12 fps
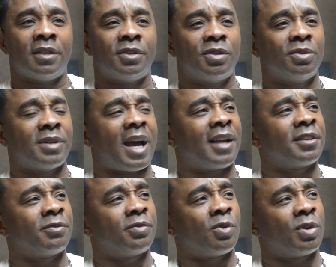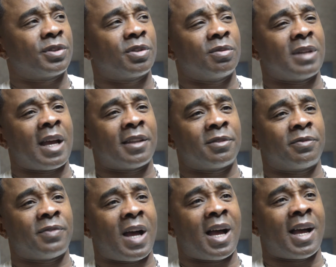2004,
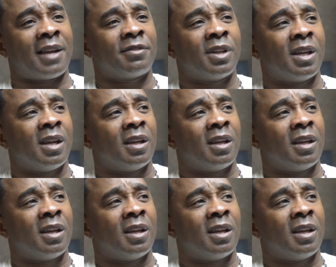2005